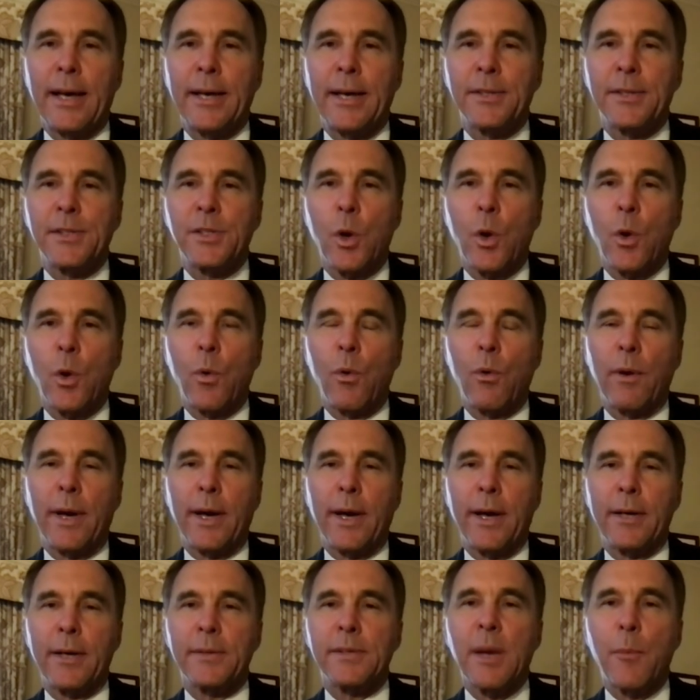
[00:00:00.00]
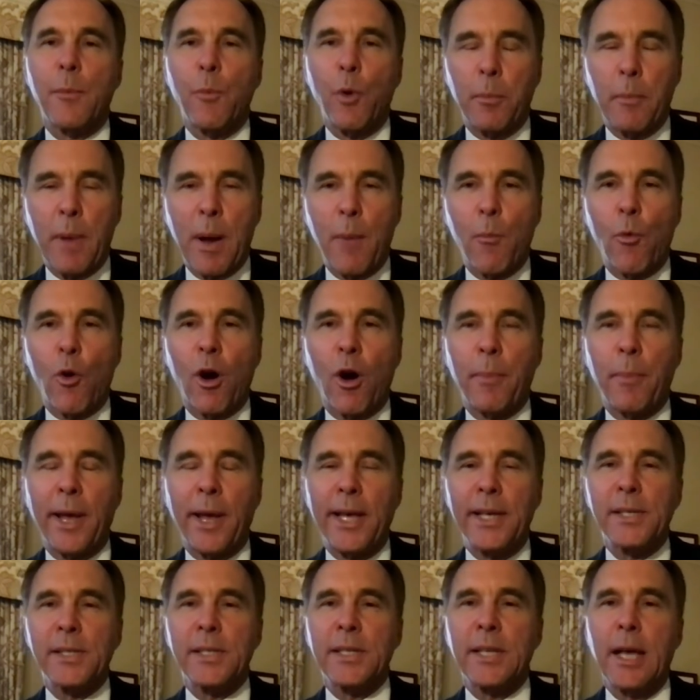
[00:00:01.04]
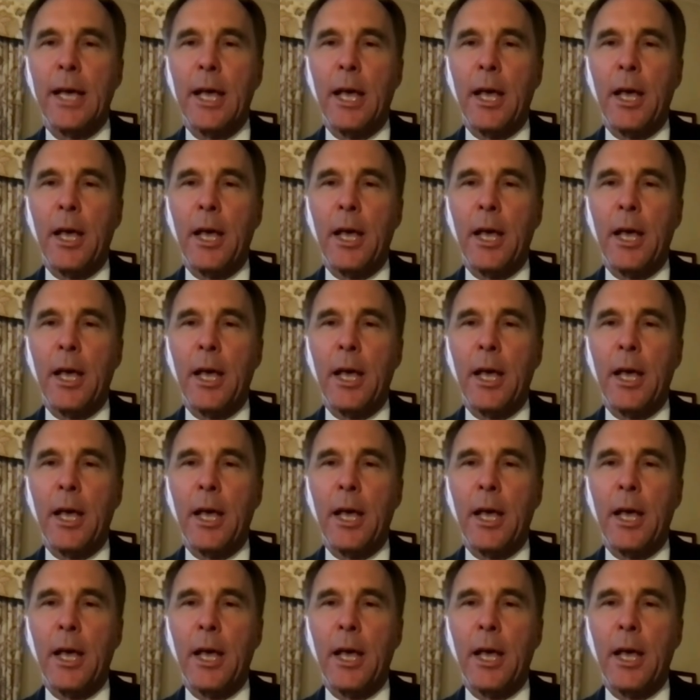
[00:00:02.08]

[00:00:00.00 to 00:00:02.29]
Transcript: so somewhat memoir-based,